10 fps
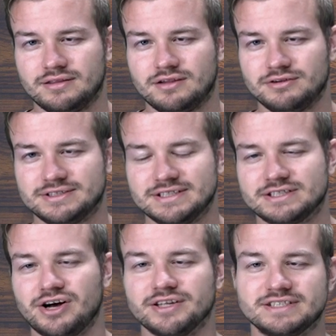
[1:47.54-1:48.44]
this
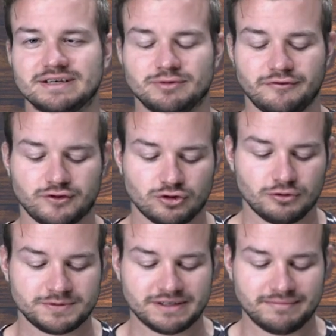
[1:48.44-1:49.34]
concept of
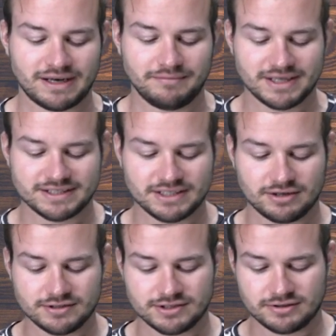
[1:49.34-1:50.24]
groups in many mixing
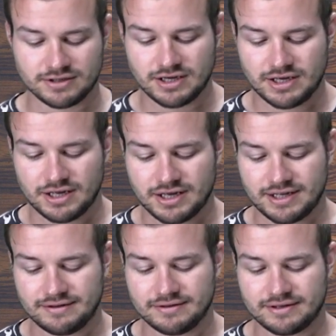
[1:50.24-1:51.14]
consoles,
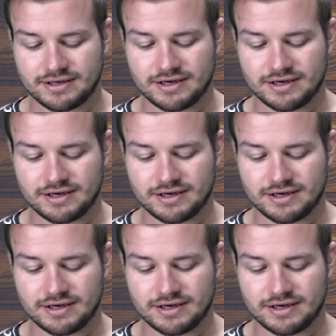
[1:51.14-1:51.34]
and